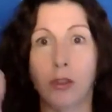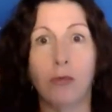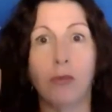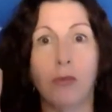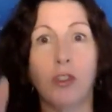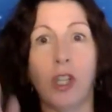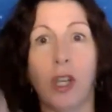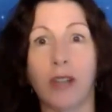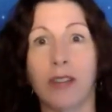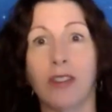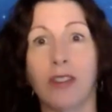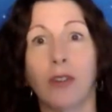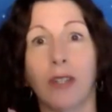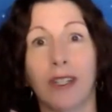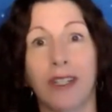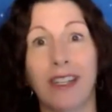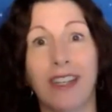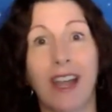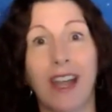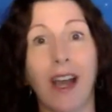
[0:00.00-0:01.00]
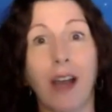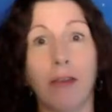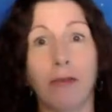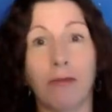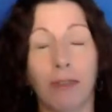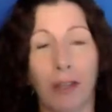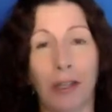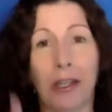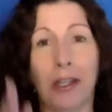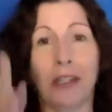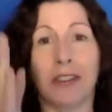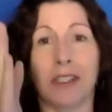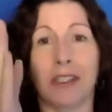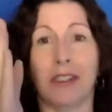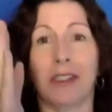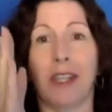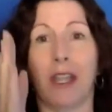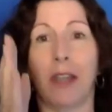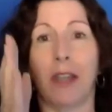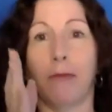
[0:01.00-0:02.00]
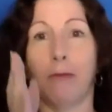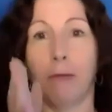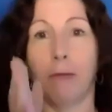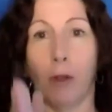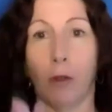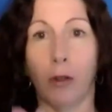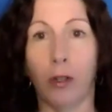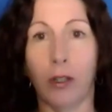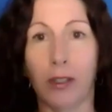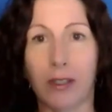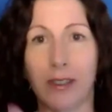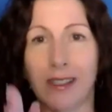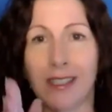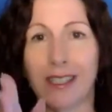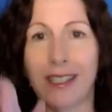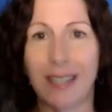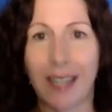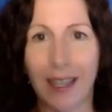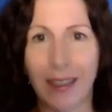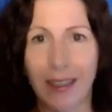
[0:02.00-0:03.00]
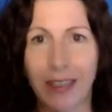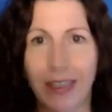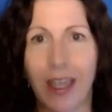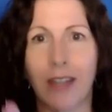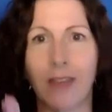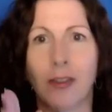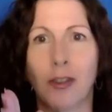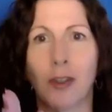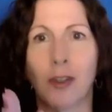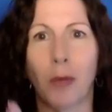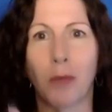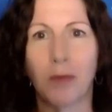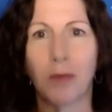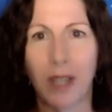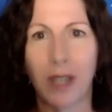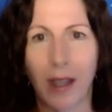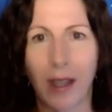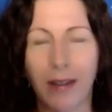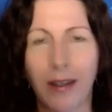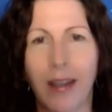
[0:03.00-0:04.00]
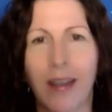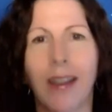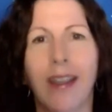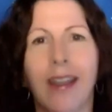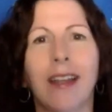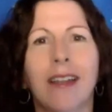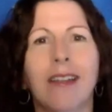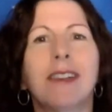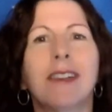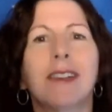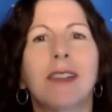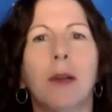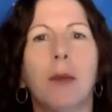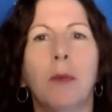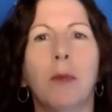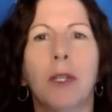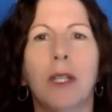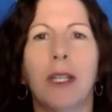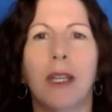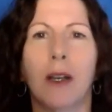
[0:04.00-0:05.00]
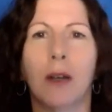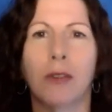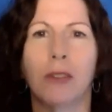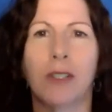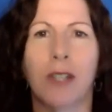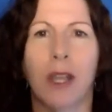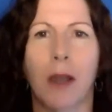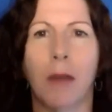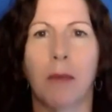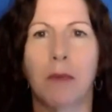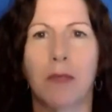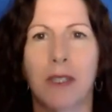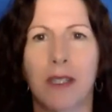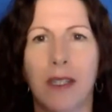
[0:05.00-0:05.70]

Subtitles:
You just got enough to stay focused to get that job done, and somebody else comes